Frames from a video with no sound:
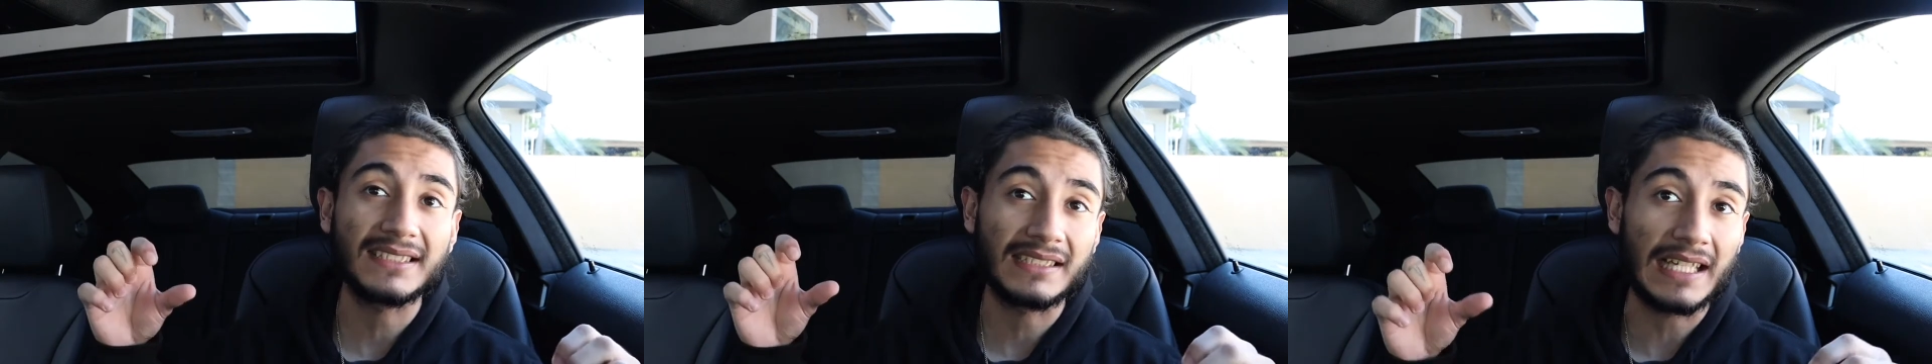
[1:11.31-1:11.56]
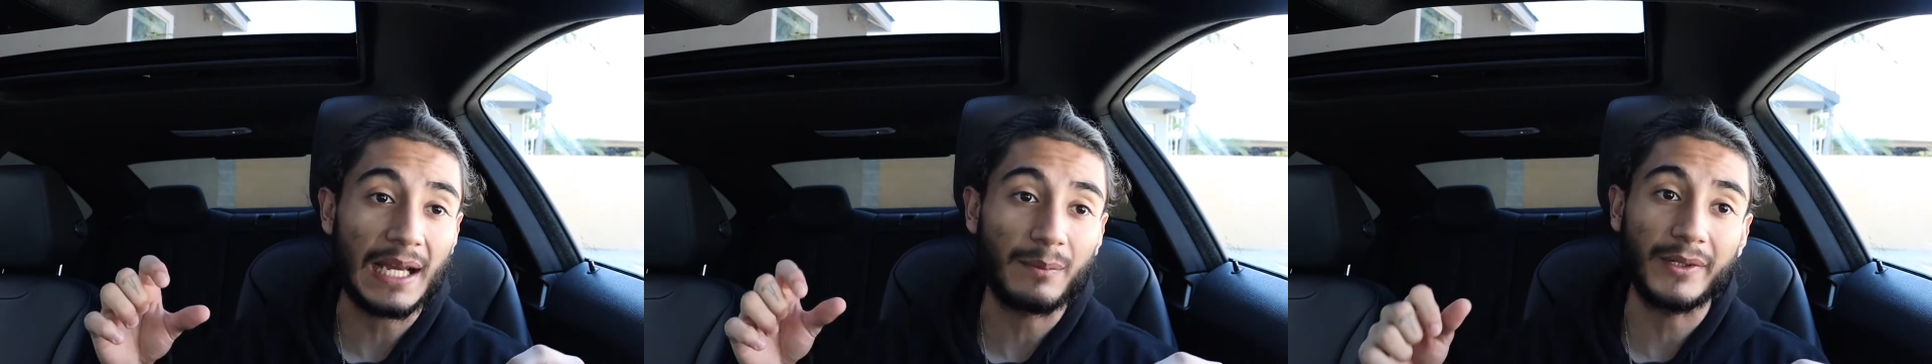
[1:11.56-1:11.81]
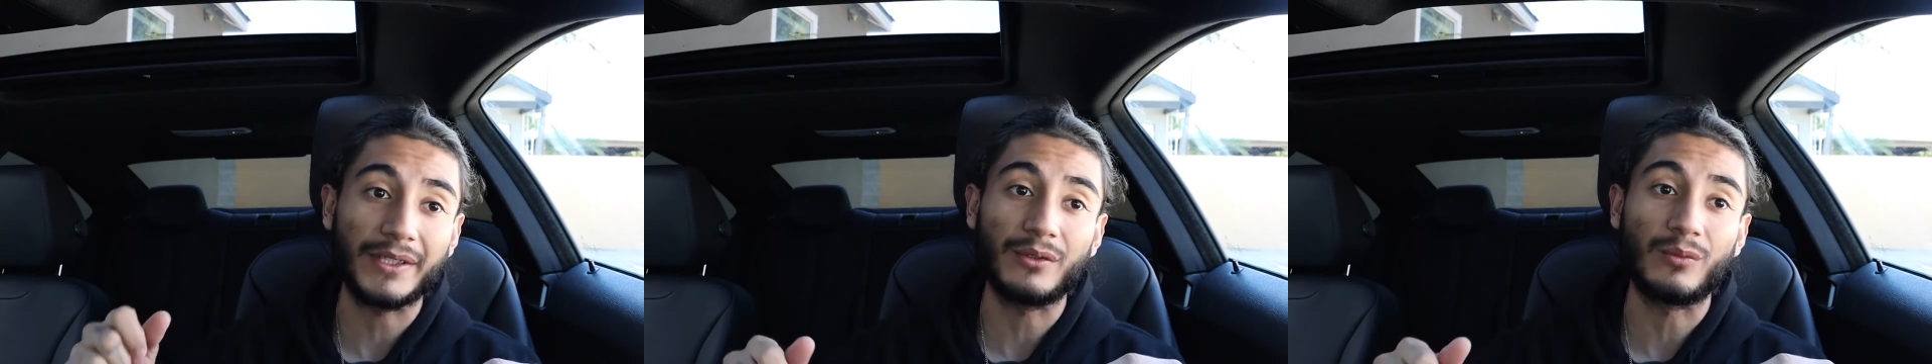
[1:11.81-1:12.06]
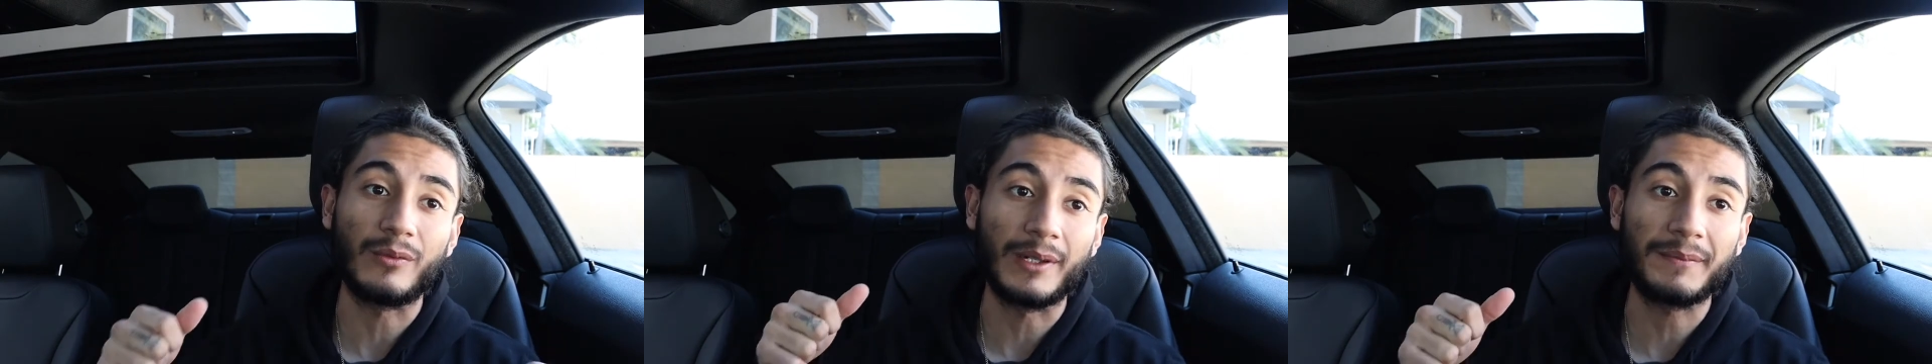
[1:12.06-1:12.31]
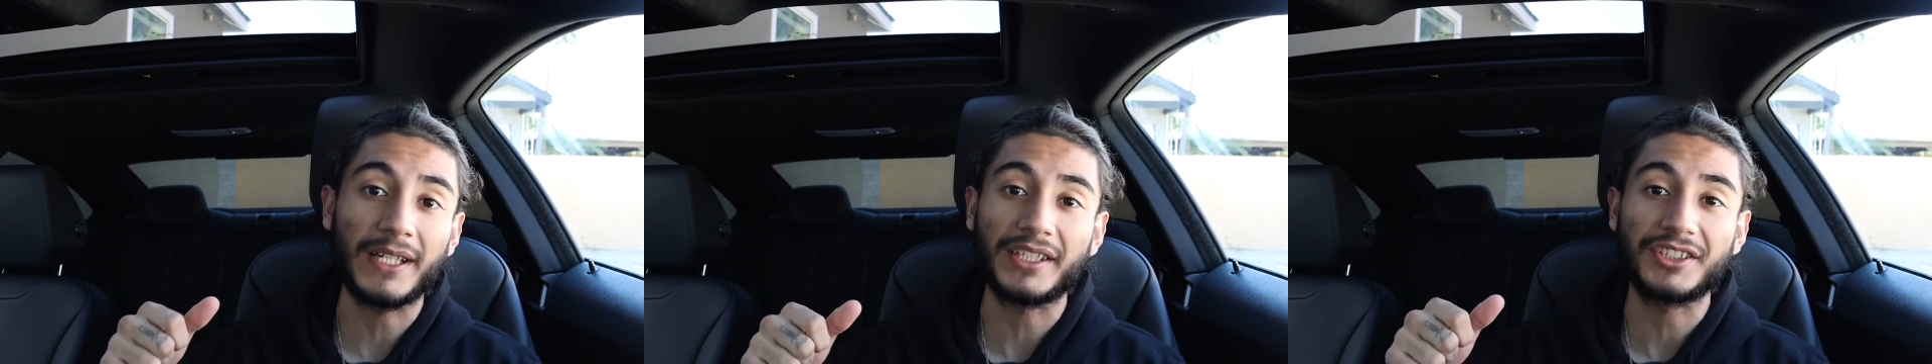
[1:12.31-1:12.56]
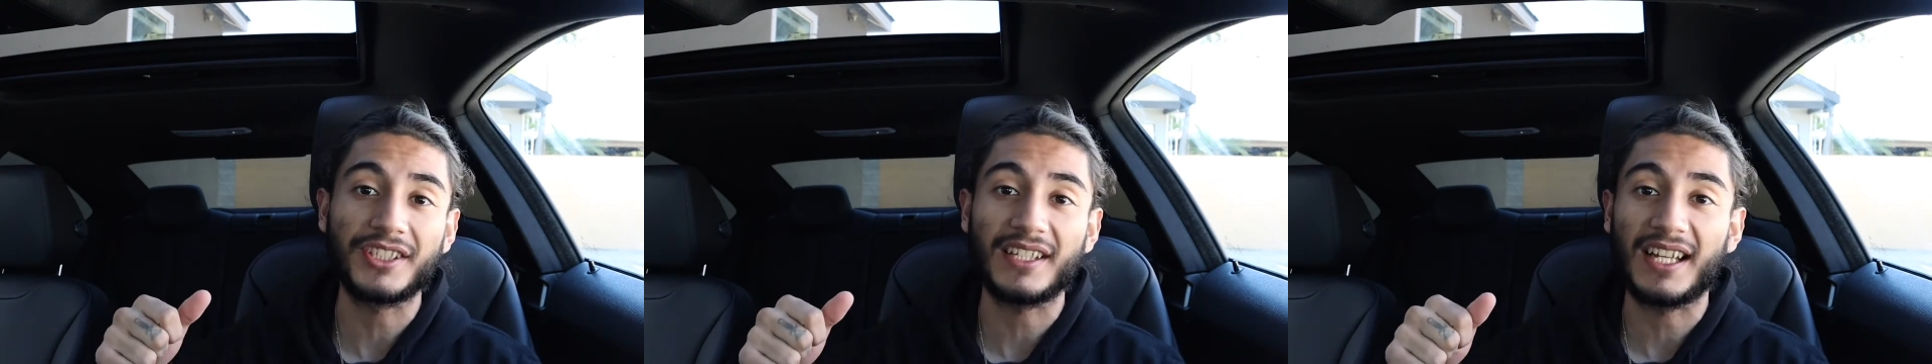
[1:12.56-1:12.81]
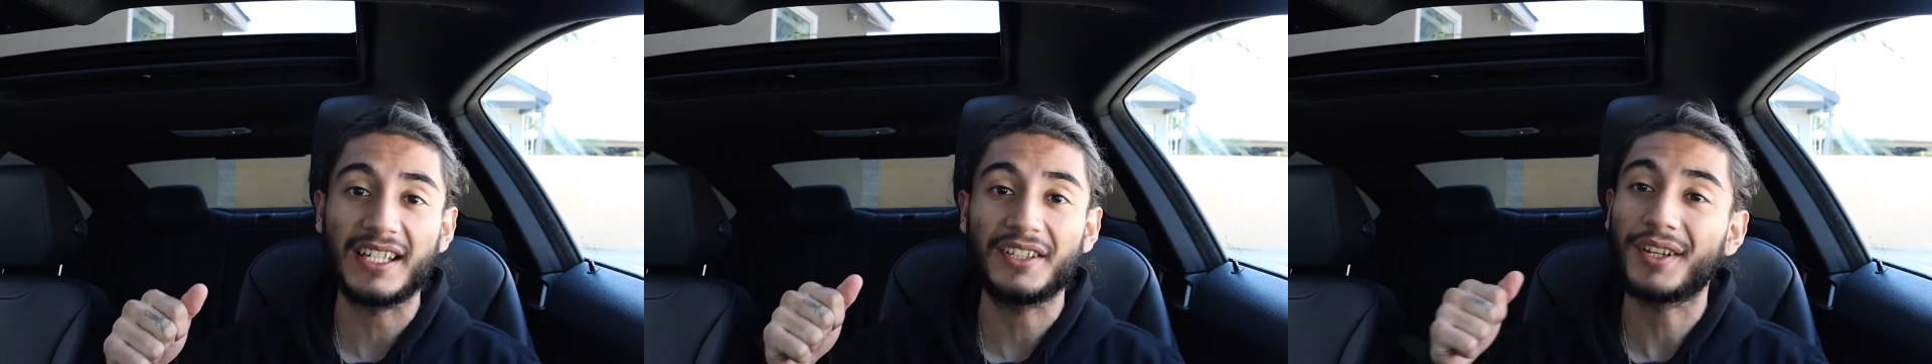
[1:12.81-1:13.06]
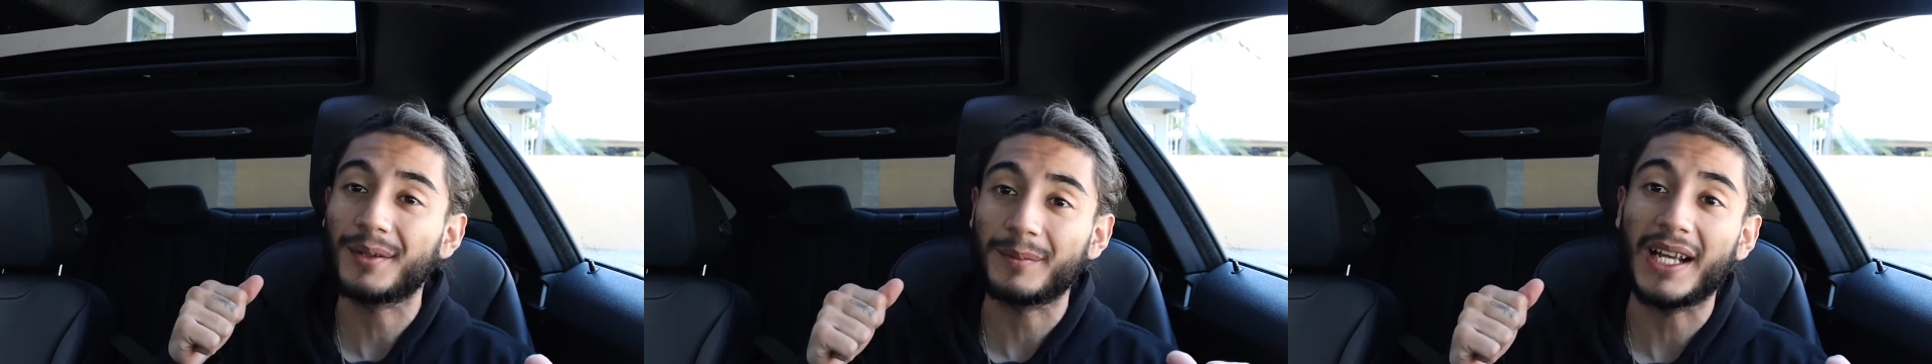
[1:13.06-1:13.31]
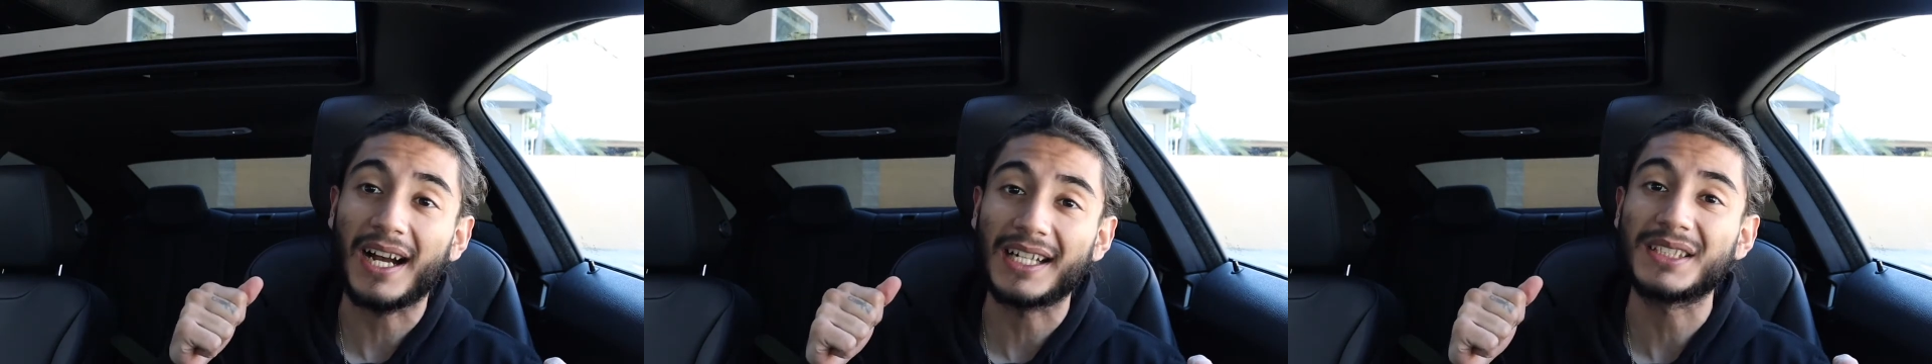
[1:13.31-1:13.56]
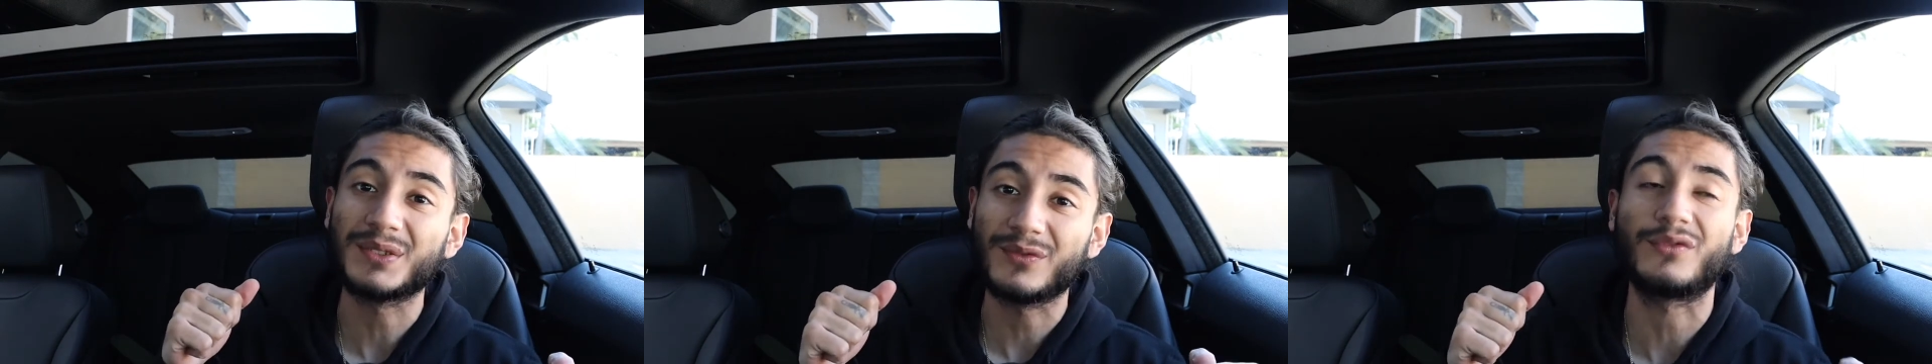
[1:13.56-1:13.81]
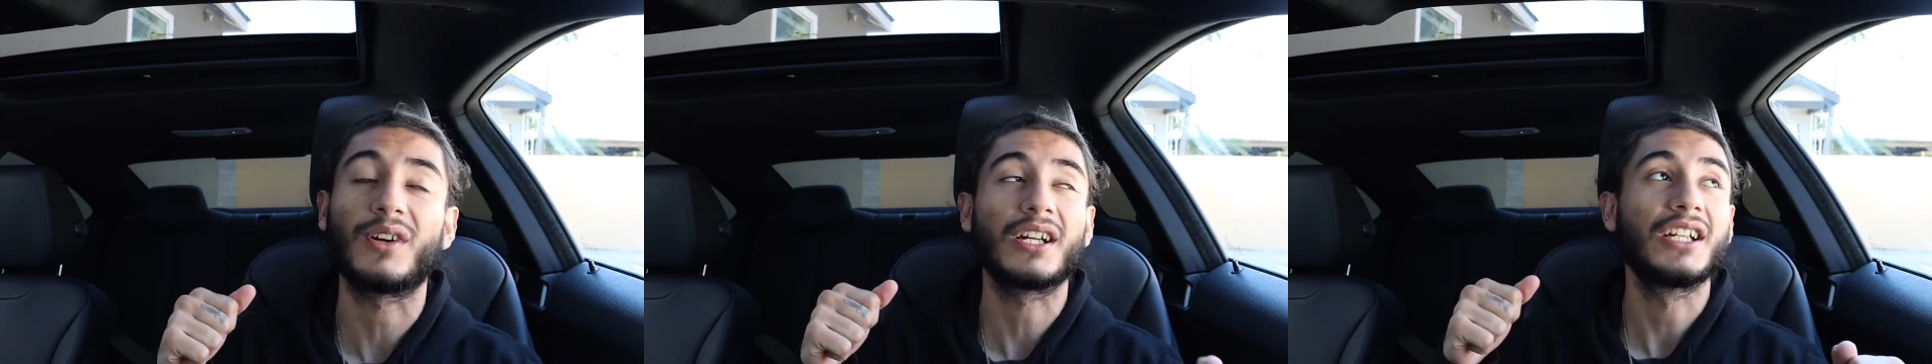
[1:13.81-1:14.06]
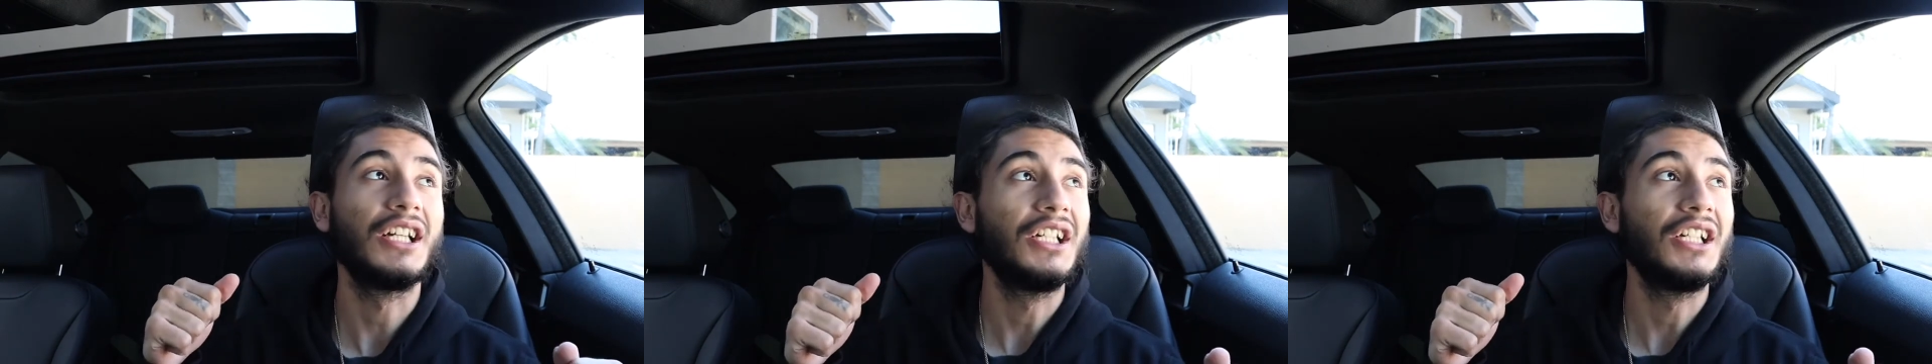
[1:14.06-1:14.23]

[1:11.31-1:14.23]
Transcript: snapper and you rip that shit, like, you're gonna be high as fuck.